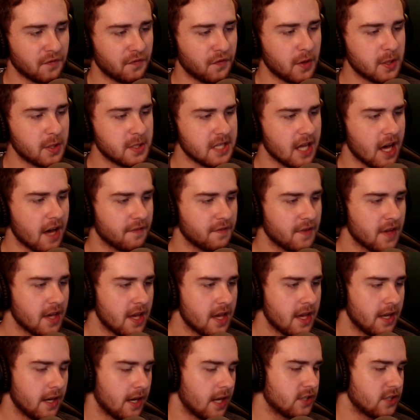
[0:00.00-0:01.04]
First off,
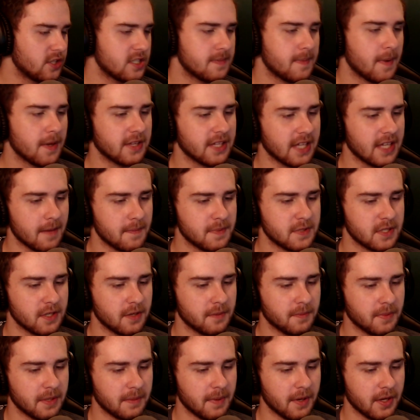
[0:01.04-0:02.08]
not just about the
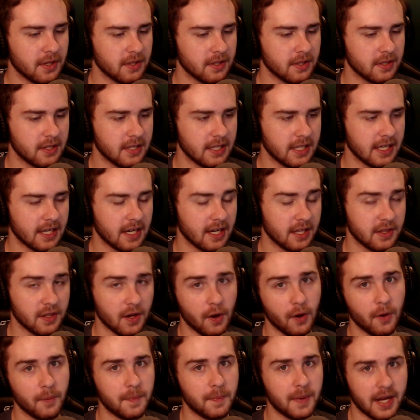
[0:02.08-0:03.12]
episode, but about the
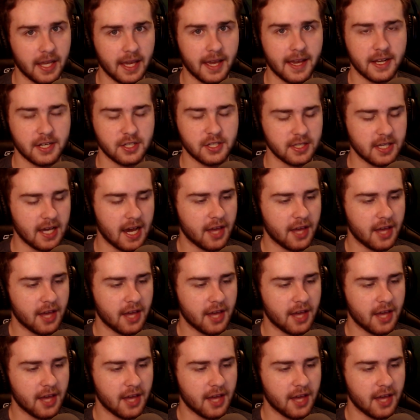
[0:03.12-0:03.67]
opening actually.